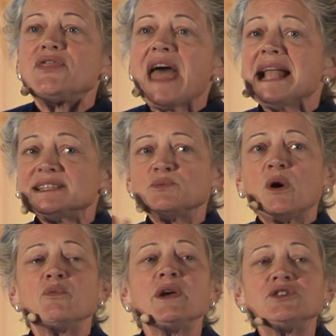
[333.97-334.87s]
That's
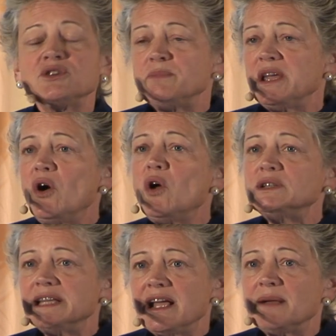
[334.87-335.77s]
what we should be
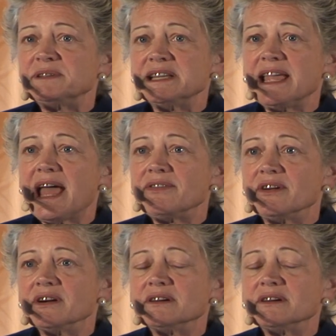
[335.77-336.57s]
holding up together.